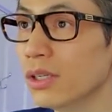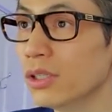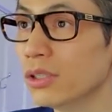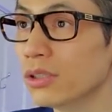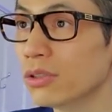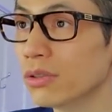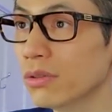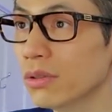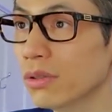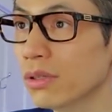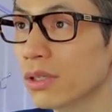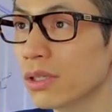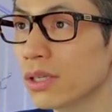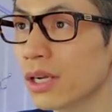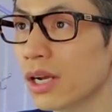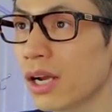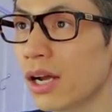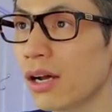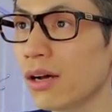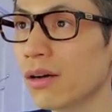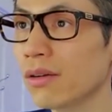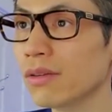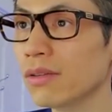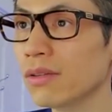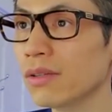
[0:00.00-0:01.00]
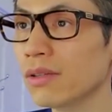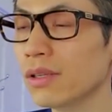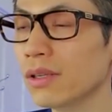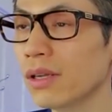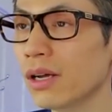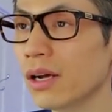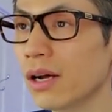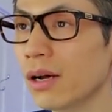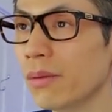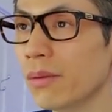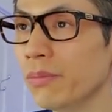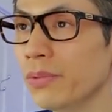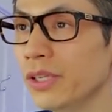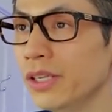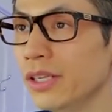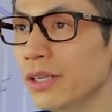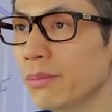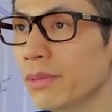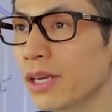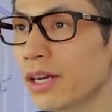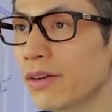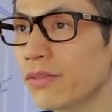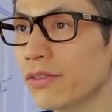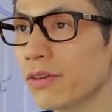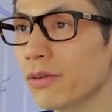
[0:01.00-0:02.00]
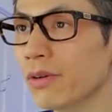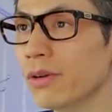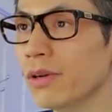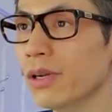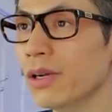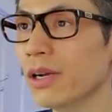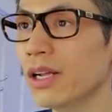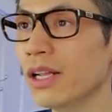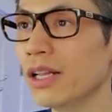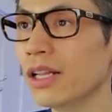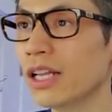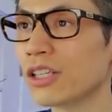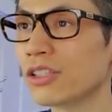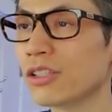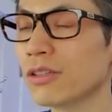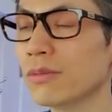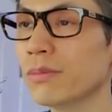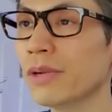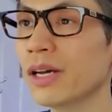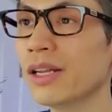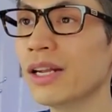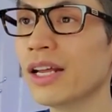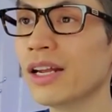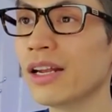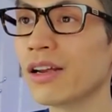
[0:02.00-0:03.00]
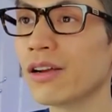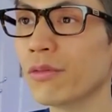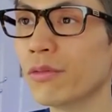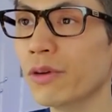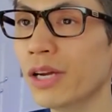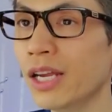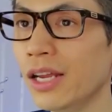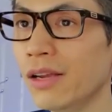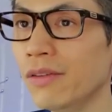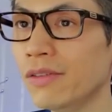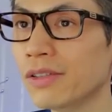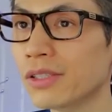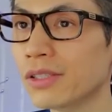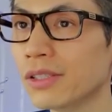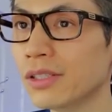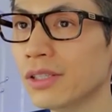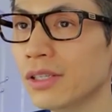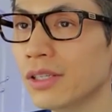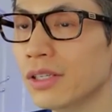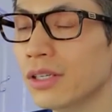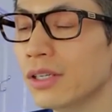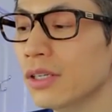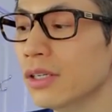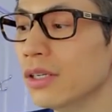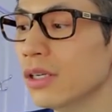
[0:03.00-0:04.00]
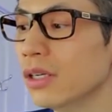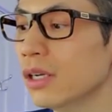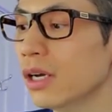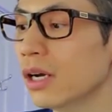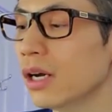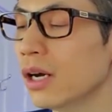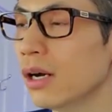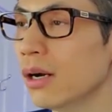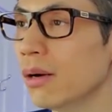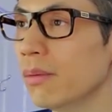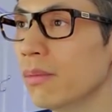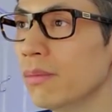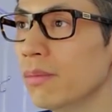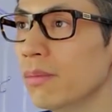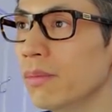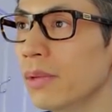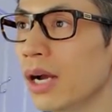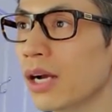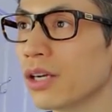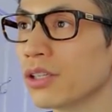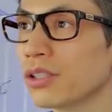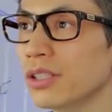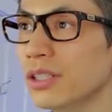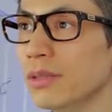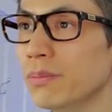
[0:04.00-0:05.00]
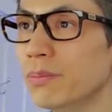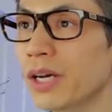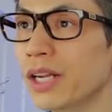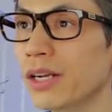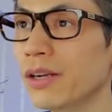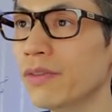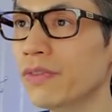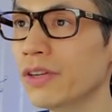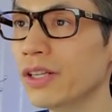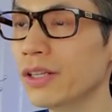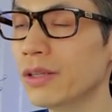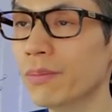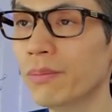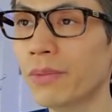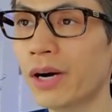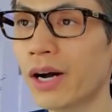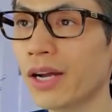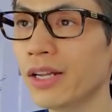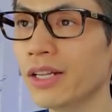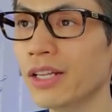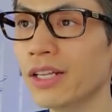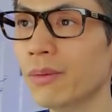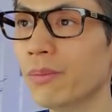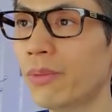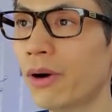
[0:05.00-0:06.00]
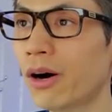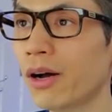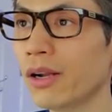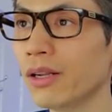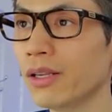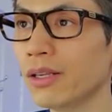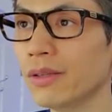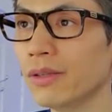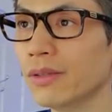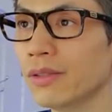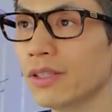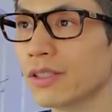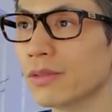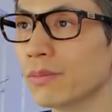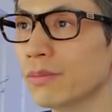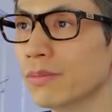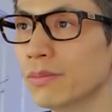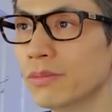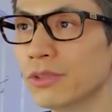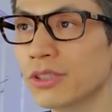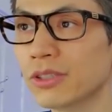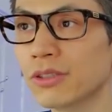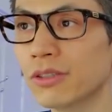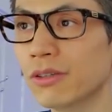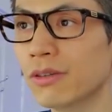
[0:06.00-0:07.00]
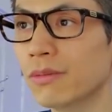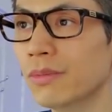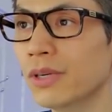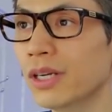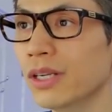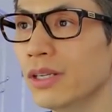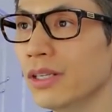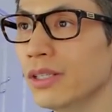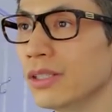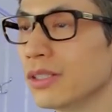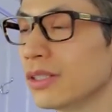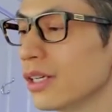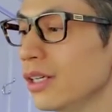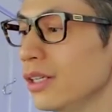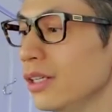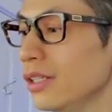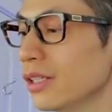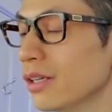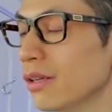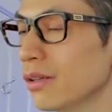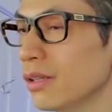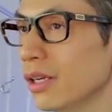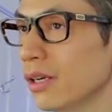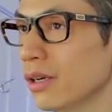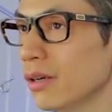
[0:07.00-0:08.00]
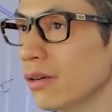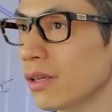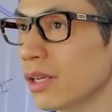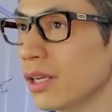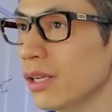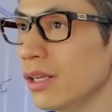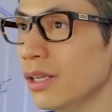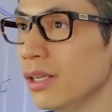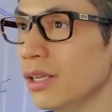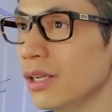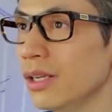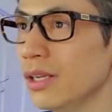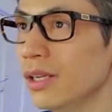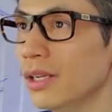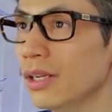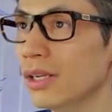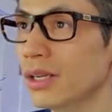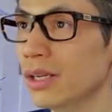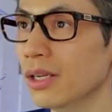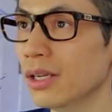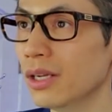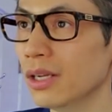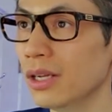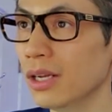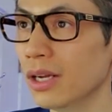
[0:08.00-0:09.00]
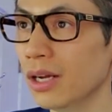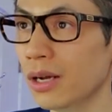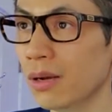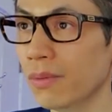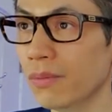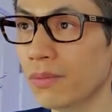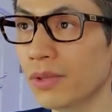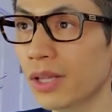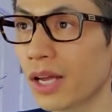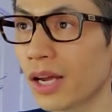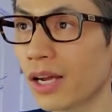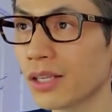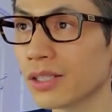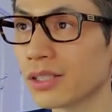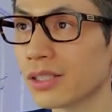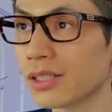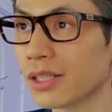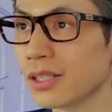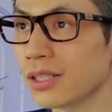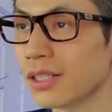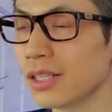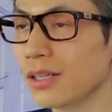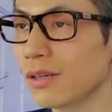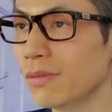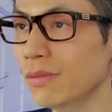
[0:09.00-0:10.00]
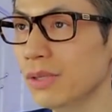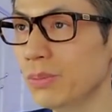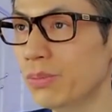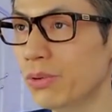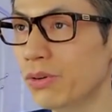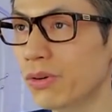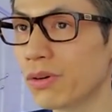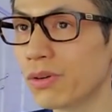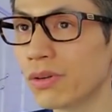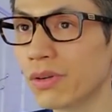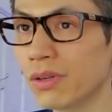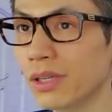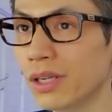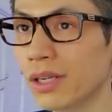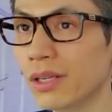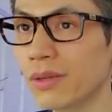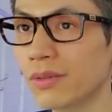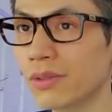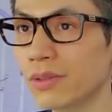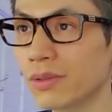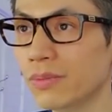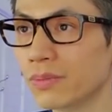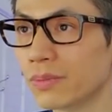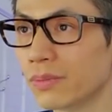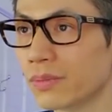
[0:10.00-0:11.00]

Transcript: showing how PEMF or electromagnetic waves actually benefit the mind and the body. There's so many studies out there, okay? NASA did a report on it.